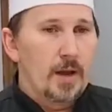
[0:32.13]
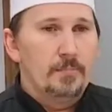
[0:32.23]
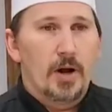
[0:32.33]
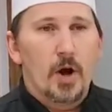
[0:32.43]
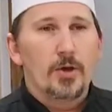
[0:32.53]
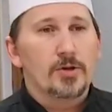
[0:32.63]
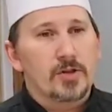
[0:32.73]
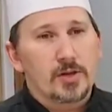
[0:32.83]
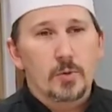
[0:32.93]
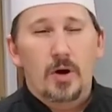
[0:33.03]
But all those
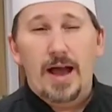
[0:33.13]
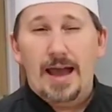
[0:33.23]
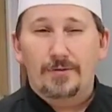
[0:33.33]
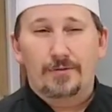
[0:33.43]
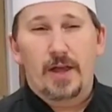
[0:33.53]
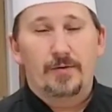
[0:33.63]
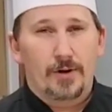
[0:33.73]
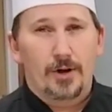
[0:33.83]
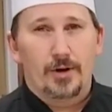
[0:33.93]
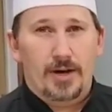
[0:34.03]
things will add flavor
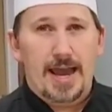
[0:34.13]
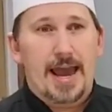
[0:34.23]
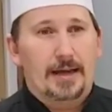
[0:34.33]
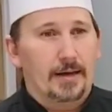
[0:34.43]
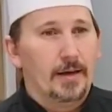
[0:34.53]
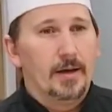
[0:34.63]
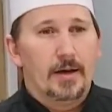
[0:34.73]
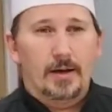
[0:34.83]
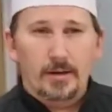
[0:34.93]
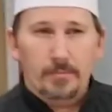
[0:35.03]
to your cake.
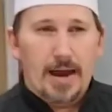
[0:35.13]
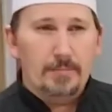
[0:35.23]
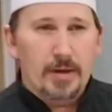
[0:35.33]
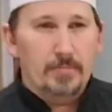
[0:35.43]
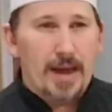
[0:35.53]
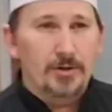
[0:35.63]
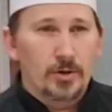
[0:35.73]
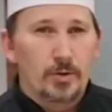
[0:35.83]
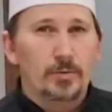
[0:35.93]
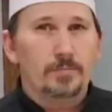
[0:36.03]
It might be minute,